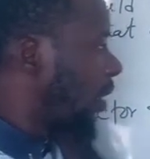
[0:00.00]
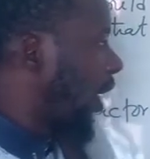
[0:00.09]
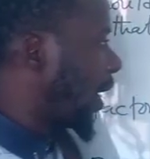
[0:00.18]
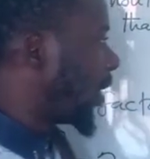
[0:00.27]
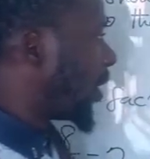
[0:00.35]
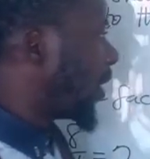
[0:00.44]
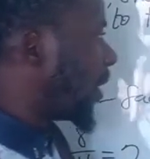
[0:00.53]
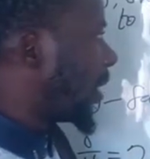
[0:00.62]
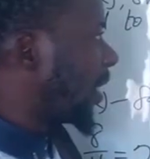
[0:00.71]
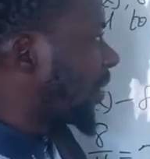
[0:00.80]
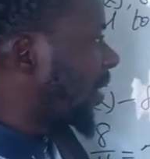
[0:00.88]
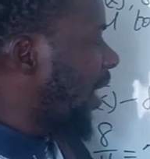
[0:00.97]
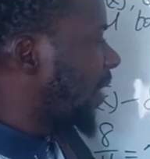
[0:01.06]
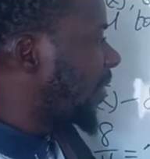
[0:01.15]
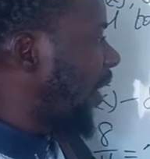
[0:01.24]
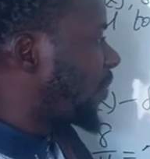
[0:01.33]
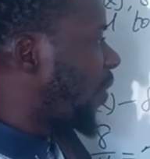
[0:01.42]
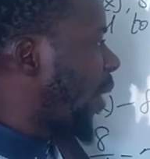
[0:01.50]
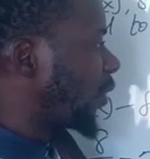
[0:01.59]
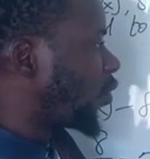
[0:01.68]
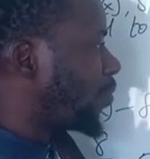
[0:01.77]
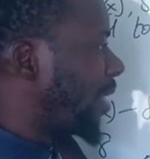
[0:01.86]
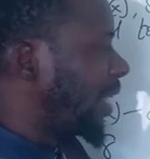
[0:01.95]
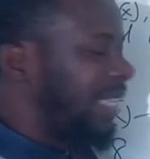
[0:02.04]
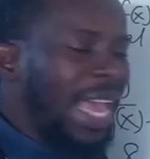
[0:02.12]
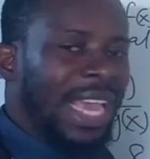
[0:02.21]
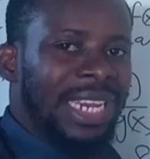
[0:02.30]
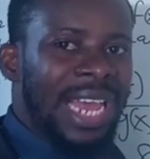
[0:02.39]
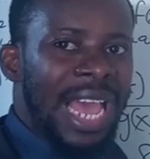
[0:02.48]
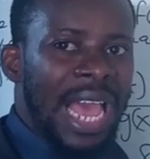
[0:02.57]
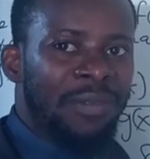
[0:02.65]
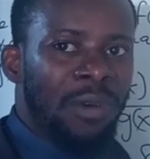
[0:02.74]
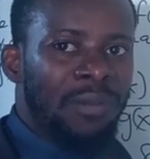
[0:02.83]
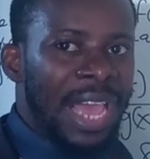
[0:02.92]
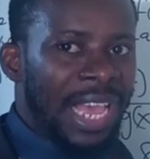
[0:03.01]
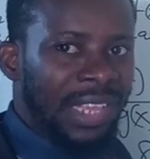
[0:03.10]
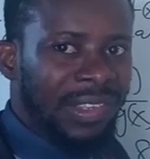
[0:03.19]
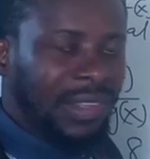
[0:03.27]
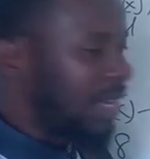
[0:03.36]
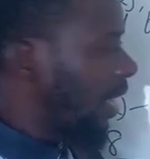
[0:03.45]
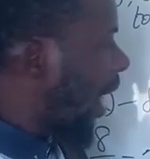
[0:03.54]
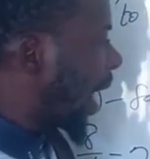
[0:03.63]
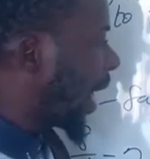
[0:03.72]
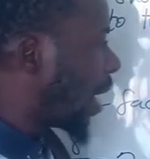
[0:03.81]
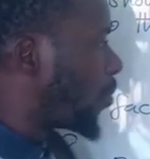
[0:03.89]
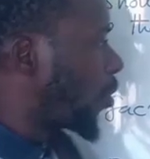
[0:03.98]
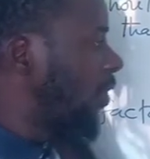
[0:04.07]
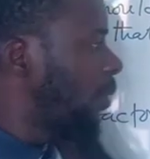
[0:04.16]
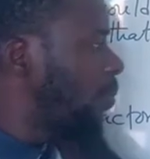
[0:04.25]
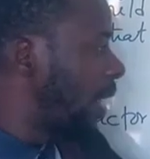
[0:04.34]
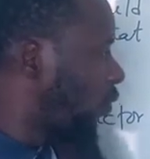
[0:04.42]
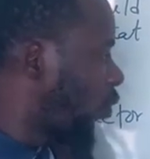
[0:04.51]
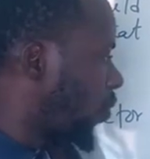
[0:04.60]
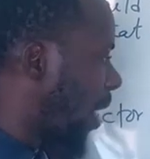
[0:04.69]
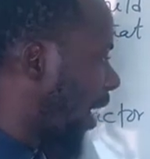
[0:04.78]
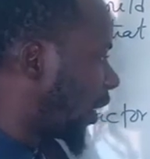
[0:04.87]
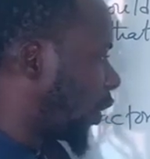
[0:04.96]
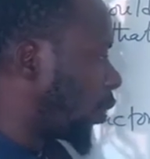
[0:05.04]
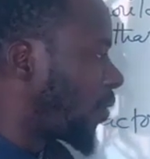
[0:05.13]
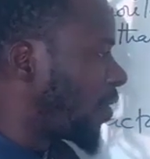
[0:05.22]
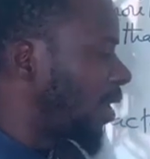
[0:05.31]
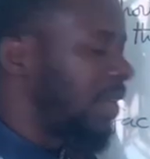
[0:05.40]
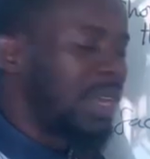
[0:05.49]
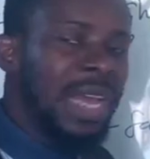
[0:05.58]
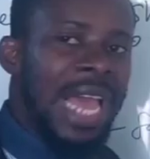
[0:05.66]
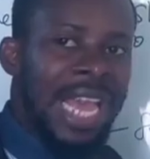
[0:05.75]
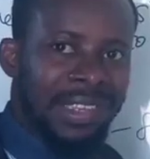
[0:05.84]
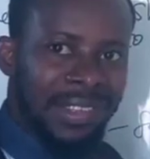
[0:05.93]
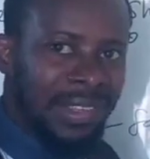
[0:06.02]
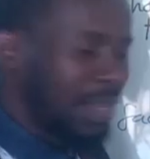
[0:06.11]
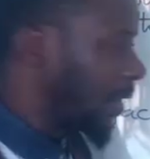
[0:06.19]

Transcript: In this case, if I want to maintain the f of x, I can multiply through by g of x.